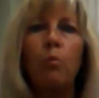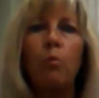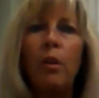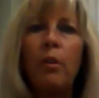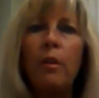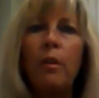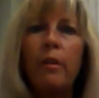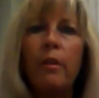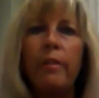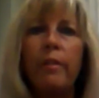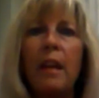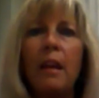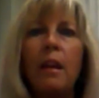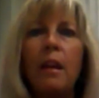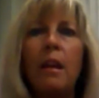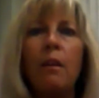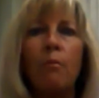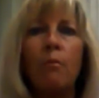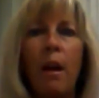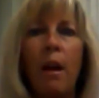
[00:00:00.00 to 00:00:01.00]
What are you
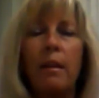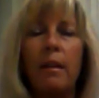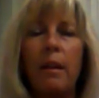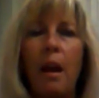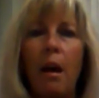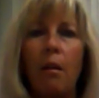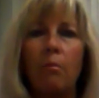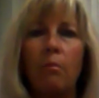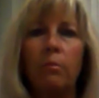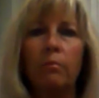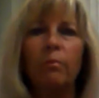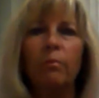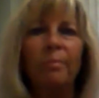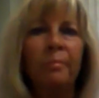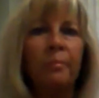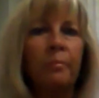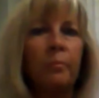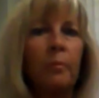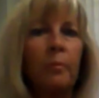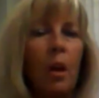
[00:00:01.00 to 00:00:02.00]
thinking right now?
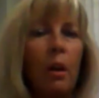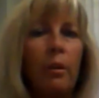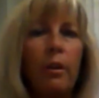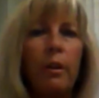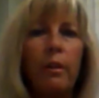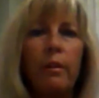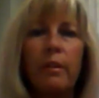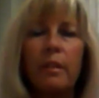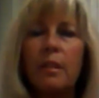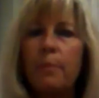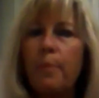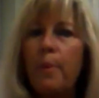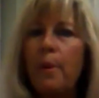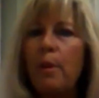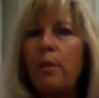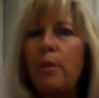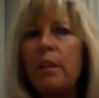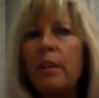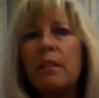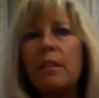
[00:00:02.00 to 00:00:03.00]
Are you
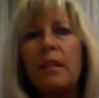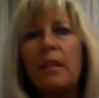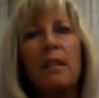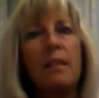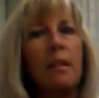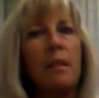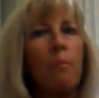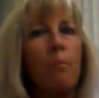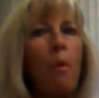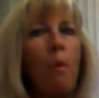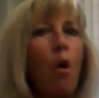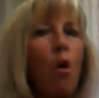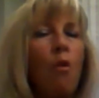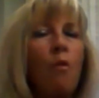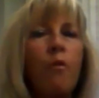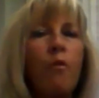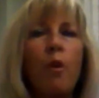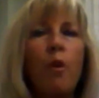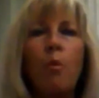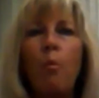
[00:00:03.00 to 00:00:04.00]
experiencing some
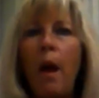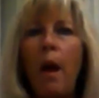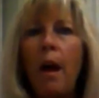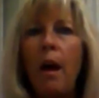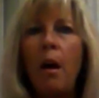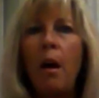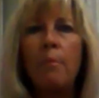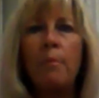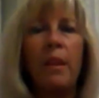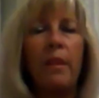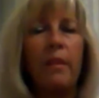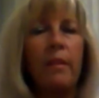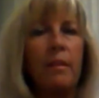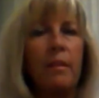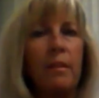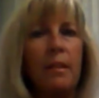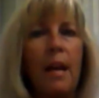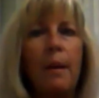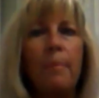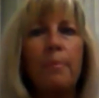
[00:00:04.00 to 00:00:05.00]
overwhelm at the
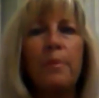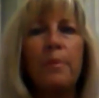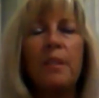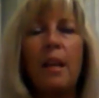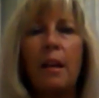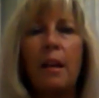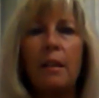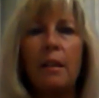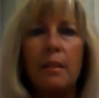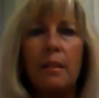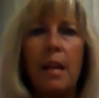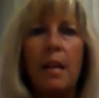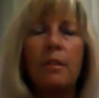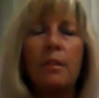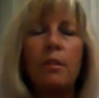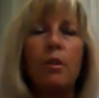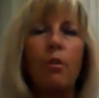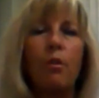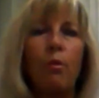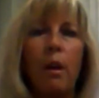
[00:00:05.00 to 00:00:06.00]
steps that it
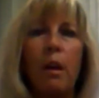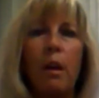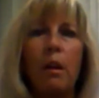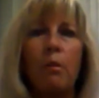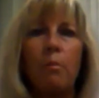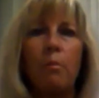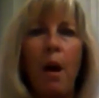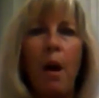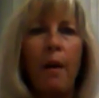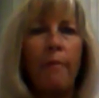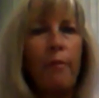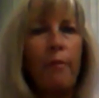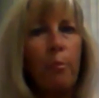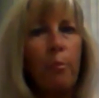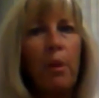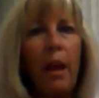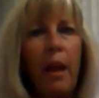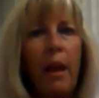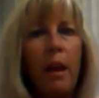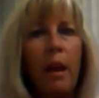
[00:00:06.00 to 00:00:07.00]
takes to create your profit
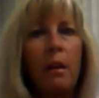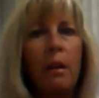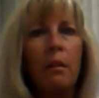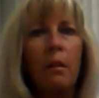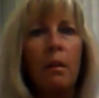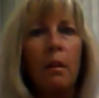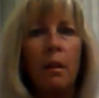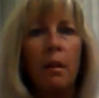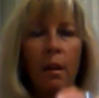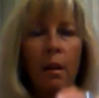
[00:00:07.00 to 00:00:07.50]
plan?